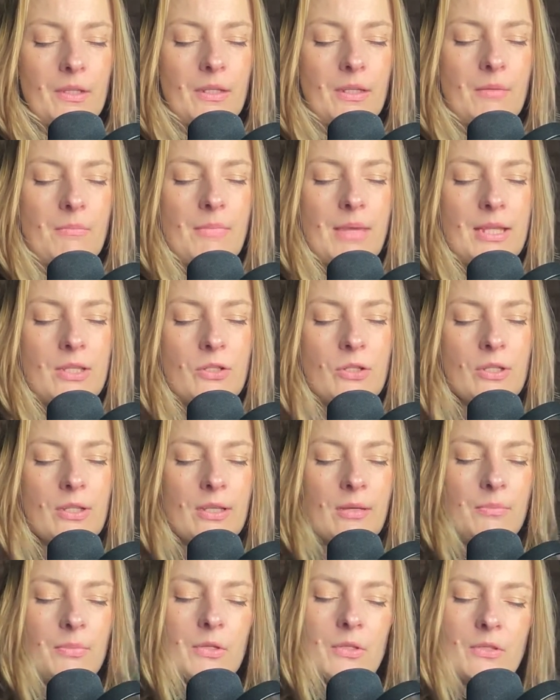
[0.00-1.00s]
Imagine
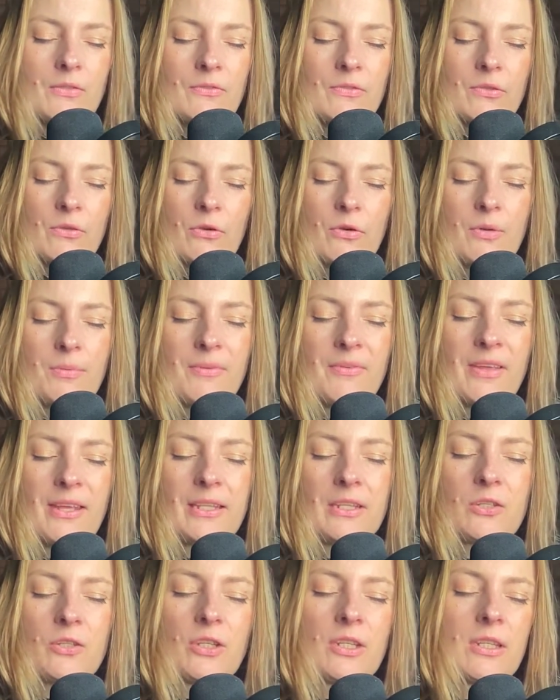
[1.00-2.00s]
that beautiful orb of
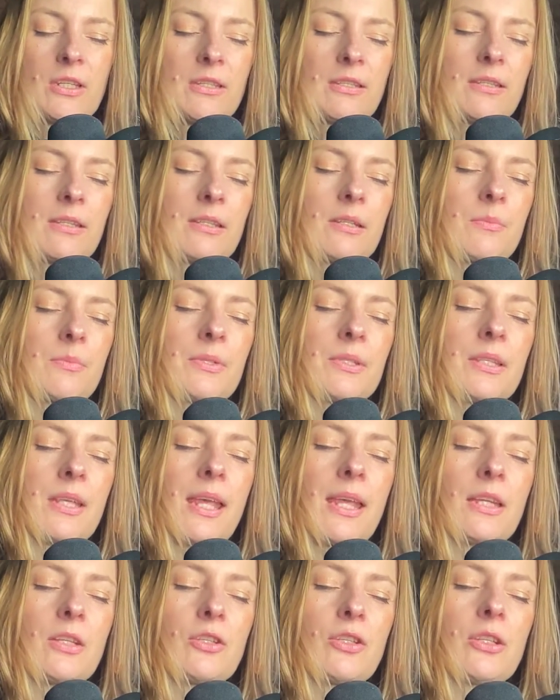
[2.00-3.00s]
energy that's going to
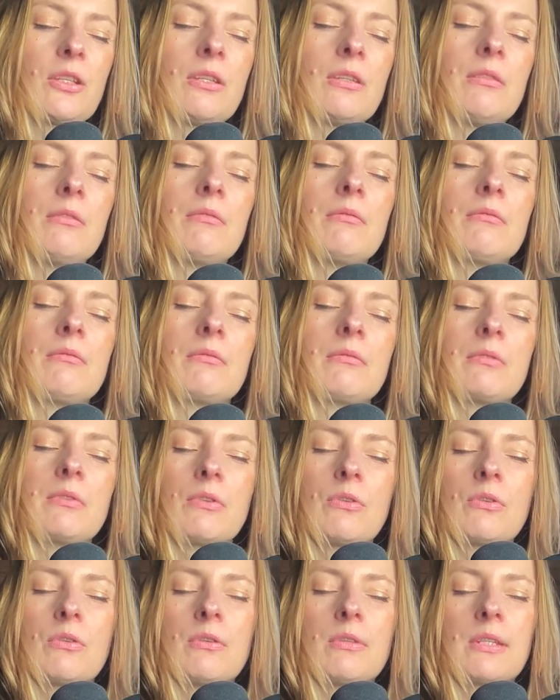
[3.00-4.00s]
protect you.
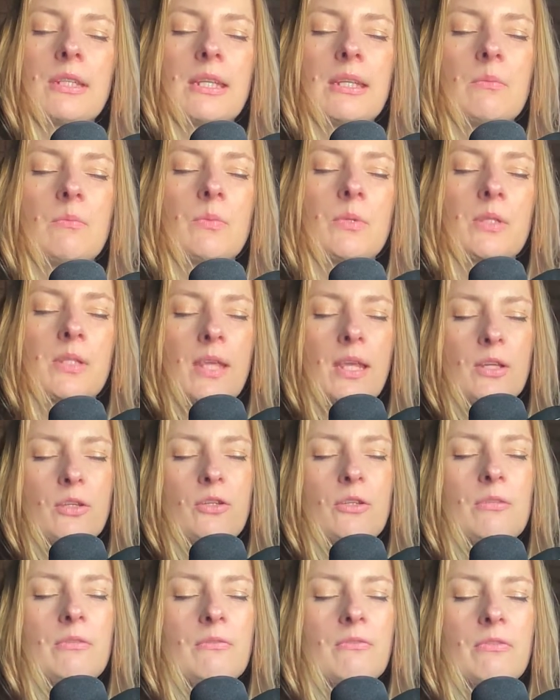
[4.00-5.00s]
Calling in
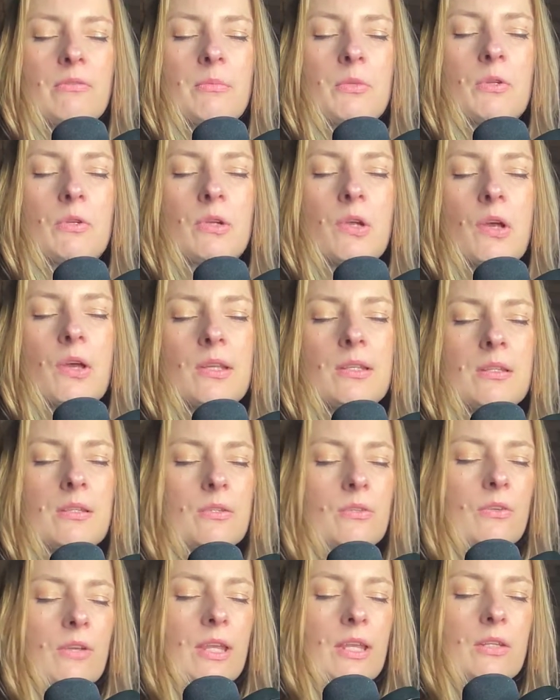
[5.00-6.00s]
protection from your guides and
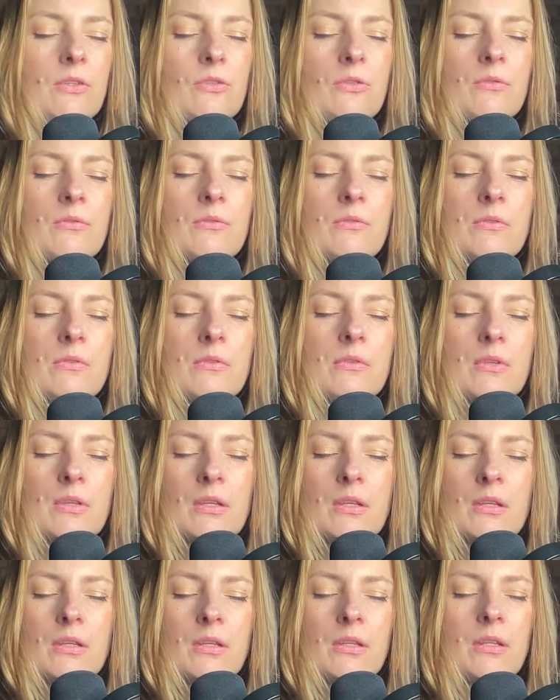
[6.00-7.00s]
your angels.
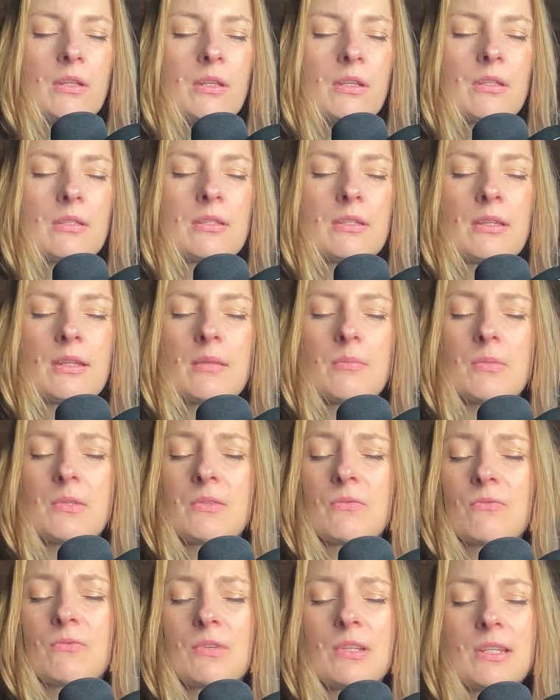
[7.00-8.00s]
You can keep
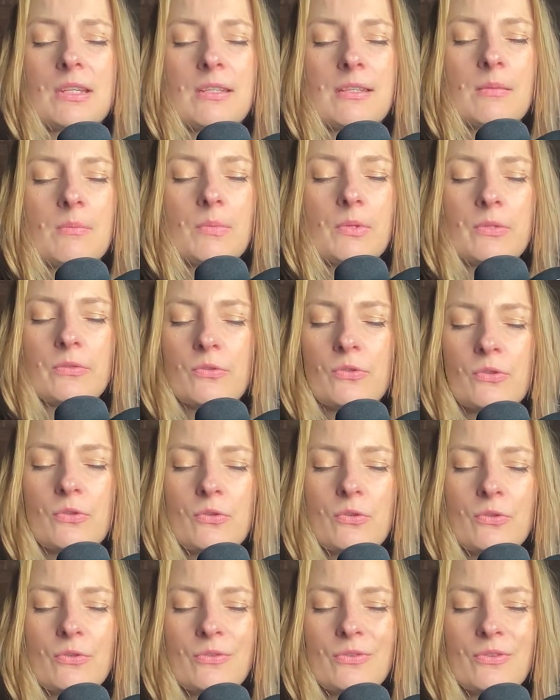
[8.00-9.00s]
this really simple and
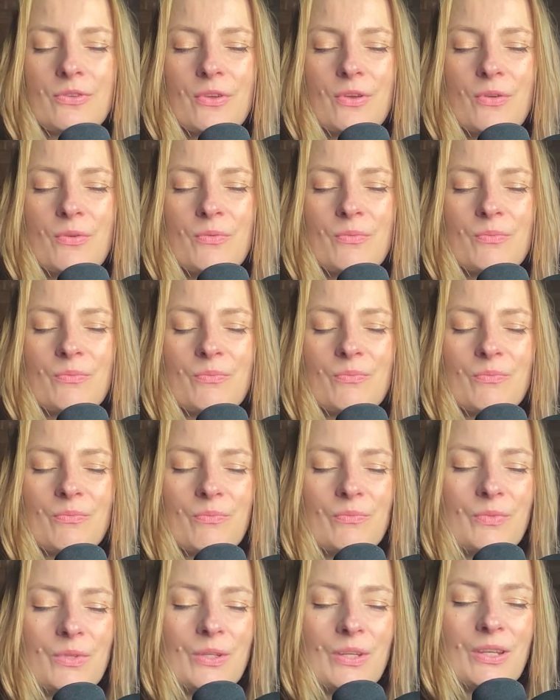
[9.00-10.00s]
short, so
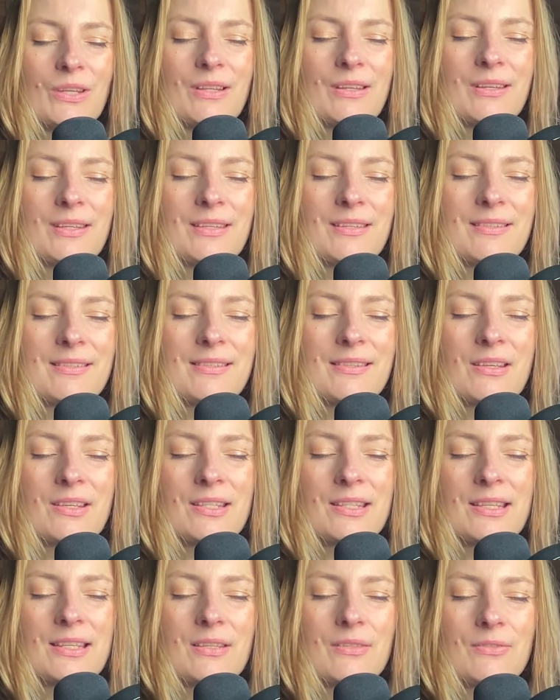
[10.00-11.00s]
you can
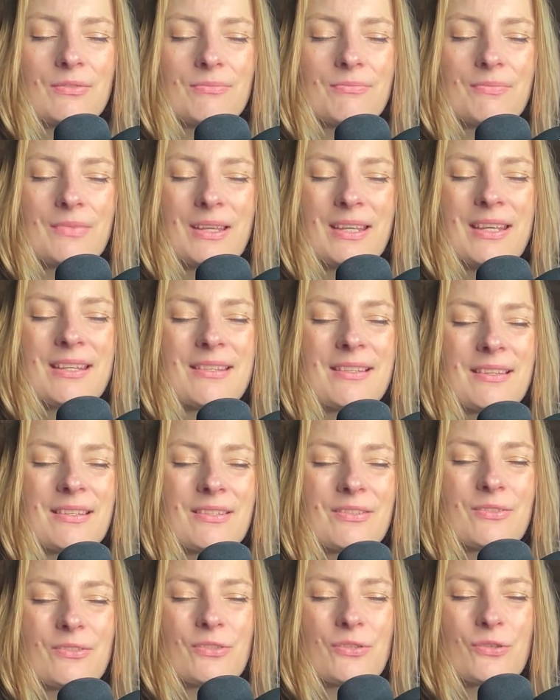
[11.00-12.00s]
sign language, I guess,
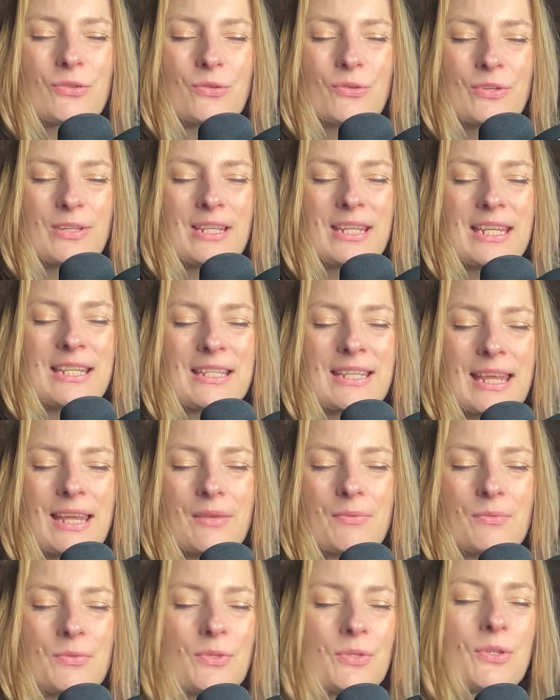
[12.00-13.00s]
shorten it
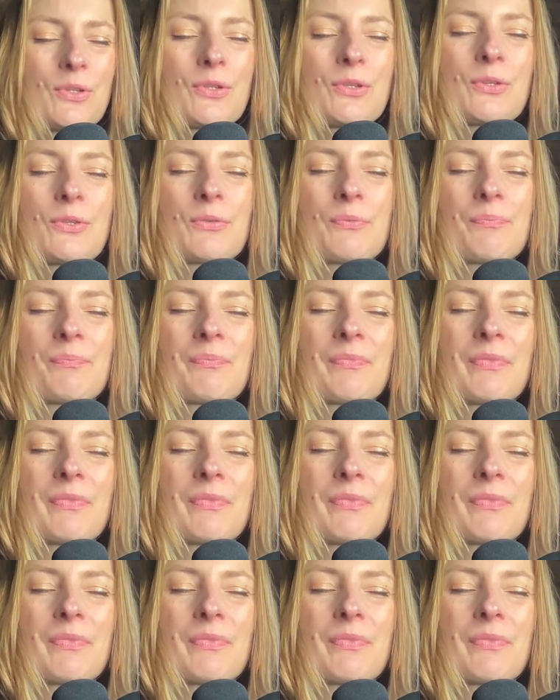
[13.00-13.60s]
down to